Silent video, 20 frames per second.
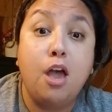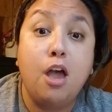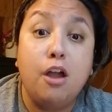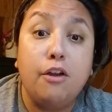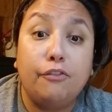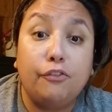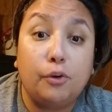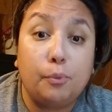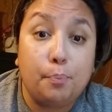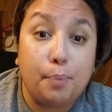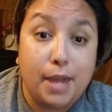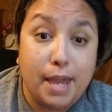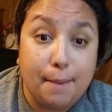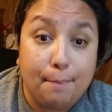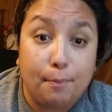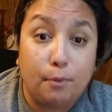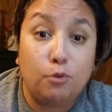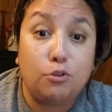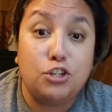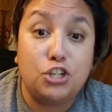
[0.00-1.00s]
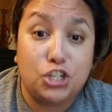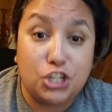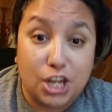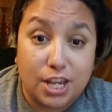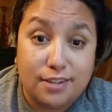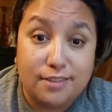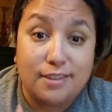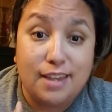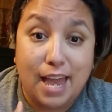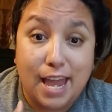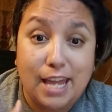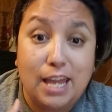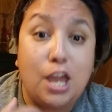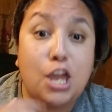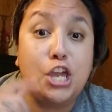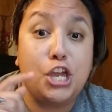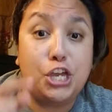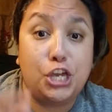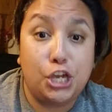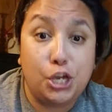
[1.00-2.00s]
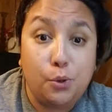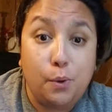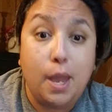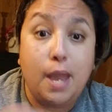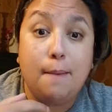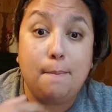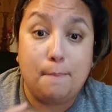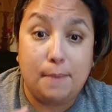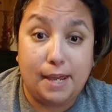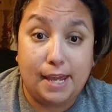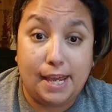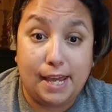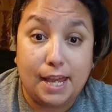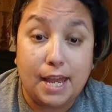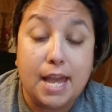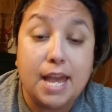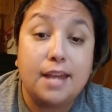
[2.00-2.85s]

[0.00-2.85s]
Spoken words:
for people just like you and me